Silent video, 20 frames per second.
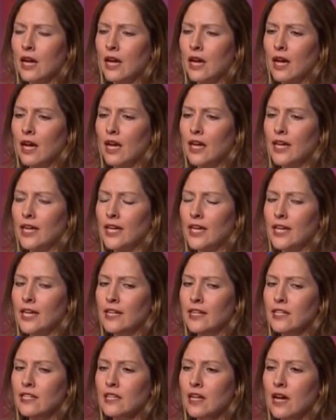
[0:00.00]
it
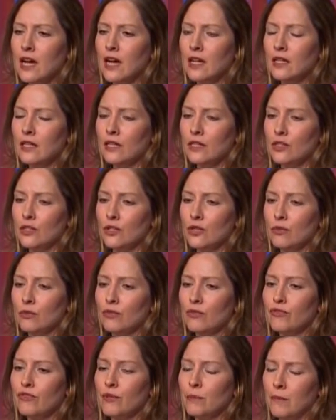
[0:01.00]
is not unusual
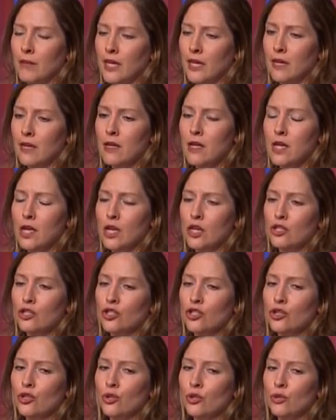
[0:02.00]
for me
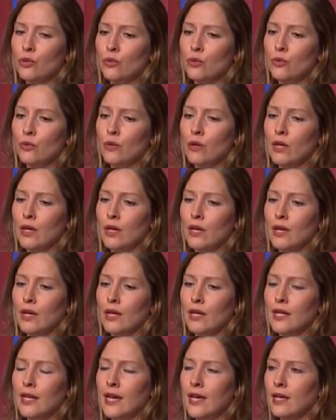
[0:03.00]
to
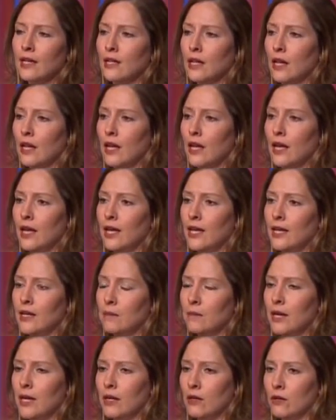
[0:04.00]
get
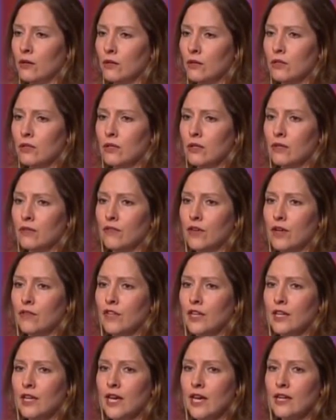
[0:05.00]
emails involving
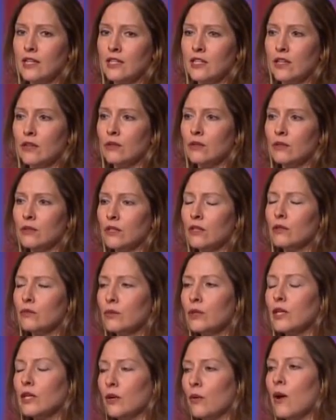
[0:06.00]
a case that are
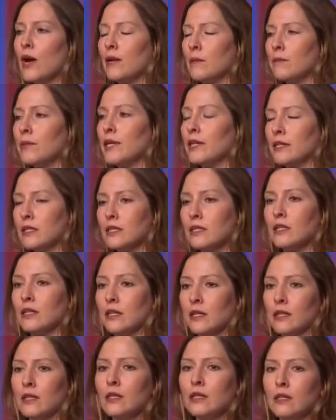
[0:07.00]
really quite embarrassing
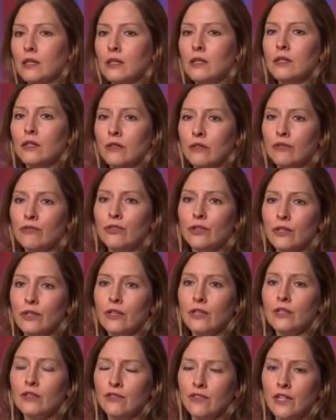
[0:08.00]
for the
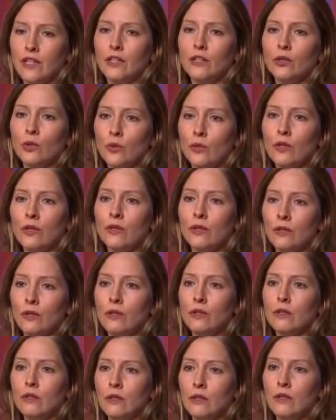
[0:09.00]
defendant lawyer
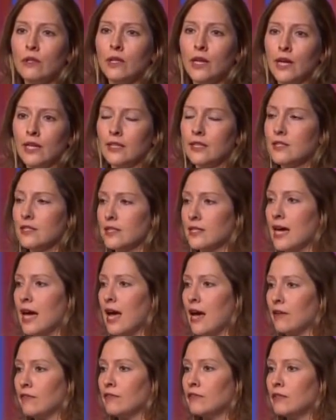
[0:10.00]
and the
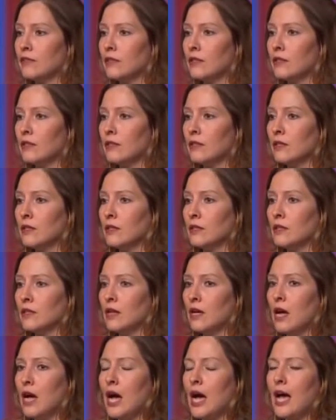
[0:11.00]
staff.
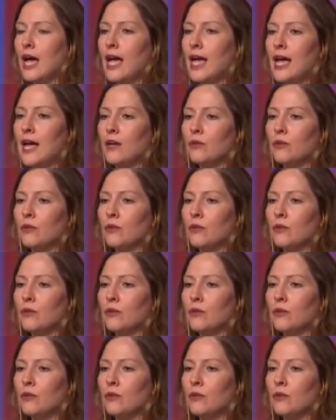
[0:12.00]
I had